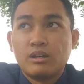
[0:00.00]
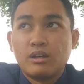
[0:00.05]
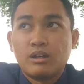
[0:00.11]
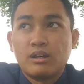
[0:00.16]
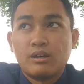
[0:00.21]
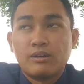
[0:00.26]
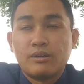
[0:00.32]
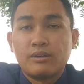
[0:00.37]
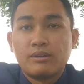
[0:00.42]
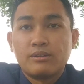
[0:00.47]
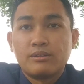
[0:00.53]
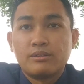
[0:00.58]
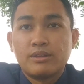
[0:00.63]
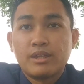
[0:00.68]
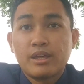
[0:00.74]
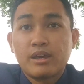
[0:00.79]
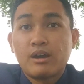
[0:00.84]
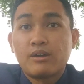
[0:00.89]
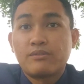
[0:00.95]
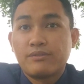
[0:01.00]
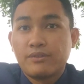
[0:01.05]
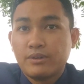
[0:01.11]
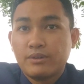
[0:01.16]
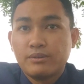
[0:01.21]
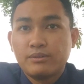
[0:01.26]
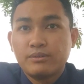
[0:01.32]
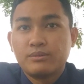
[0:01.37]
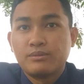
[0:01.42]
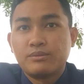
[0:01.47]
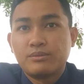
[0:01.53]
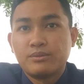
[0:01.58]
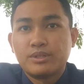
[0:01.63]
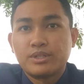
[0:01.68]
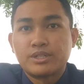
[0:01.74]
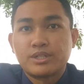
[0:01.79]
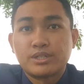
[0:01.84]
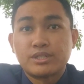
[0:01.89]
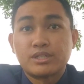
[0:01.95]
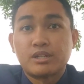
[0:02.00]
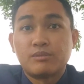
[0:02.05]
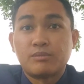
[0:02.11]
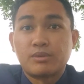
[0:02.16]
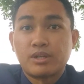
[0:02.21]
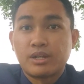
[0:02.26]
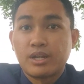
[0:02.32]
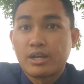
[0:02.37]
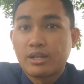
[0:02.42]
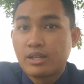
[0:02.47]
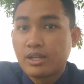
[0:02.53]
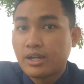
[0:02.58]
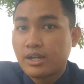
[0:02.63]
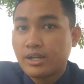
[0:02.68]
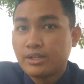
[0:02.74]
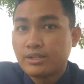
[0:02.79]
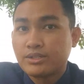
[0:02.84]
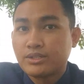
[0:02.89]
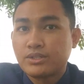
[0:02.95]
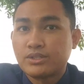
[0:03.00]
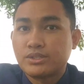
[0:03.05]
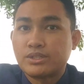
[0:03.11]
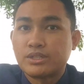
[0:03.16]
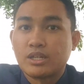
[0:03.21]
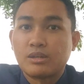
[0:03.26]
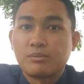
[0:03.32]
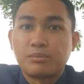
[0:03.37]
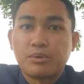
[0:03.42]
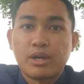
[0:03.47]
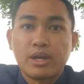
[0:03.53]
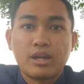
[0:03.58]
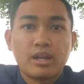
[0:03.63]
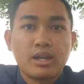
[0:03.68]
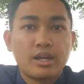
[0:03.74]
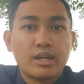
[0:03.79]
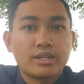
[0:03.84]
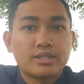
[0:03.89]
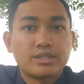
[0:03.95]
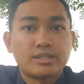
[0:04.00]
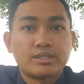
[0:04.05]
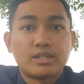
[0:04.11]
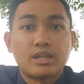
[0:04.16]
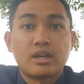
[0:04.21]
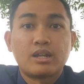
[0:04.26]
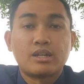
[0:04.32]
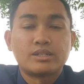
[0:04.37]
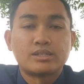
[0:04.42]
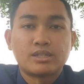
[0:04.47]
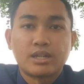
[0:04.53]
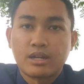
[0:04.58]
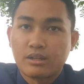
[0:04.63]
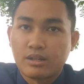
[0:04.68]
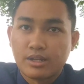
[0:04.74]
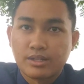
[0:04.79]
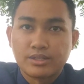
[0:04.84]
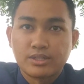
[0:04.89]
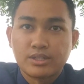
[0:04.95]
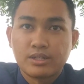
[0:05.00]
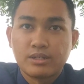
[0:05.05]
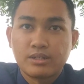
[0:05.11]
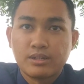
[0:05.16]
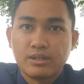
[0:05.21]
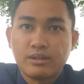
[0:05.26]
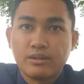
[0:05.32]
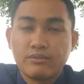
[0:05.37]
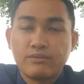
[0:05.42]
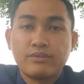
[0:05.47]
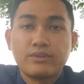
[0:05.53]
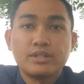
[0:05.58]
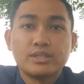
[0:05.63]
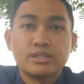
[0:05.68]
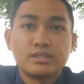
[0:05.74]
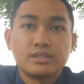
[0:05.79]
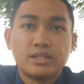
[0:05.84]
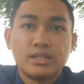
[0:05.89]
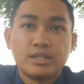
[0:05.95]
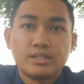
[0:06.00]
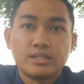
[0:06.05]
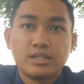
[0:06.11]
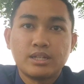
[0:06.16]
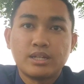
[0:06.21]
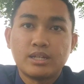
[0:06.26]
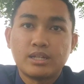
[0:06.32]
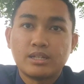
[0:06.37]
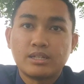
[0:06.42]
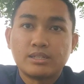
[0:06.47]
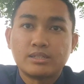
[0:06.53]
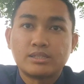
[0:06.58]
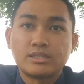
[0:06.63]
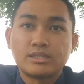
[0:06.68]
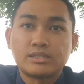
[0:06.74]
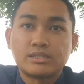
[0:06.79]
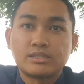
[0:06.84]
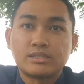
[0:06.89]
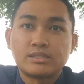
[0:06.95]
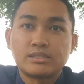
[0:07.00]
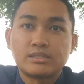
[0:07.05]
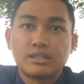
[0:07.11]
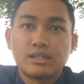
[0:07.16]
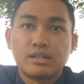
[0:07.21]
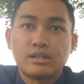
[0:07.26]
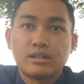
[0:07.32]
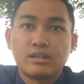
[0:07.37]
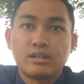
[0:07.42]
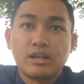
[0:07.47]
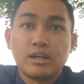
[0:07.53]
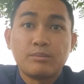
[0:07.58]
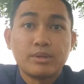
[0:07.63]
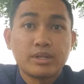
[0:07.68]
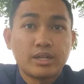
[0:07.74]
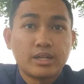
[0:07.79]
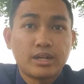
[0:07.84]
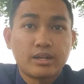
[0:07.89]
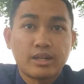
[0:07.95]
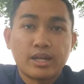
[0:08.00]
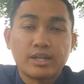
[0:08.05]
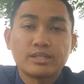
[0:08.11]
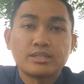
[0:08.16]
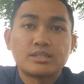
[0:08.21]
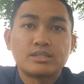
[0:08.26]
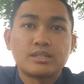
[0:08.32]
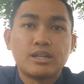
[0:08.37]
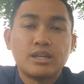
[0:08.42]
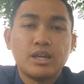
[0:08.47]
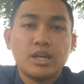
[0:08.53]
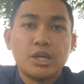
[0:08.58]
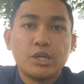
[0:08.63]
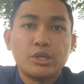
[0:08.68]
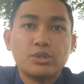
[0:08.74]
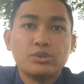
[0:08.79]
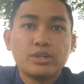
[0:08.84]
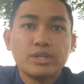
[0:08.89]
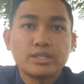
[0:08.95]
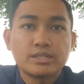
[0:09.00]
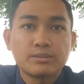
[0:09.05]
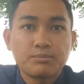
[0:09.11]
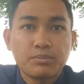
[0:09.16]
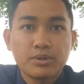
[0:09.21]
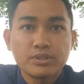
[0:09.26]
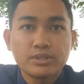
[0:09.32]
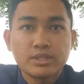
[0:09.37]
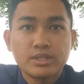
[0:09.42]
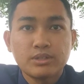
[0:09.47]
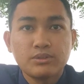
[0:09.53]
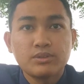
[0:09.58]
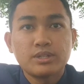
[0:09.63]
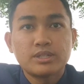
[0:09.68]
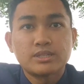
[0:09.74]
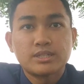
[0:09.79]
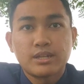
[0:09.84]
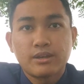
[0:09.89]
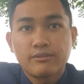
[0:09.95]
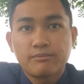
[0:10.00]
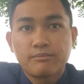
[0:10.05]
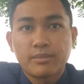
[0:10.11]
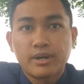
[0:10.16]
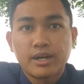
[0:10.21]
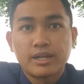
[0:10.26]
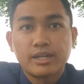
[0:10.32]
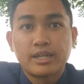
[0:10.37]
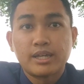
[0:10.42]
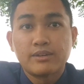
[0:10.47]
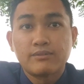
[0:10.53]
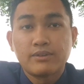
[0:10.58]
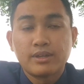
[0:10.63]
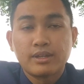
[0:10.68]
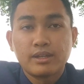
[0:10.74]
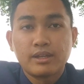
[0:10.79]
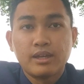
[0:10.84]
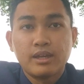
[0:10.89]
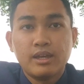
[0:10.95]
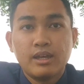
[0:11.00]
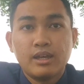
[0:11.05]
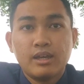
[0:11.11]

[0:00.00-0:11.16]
There are a few, which is American Airlines, Singapore Airlines, and Alaska Airlines. Firstly is American Airlines, who is supporting UNICEF by giving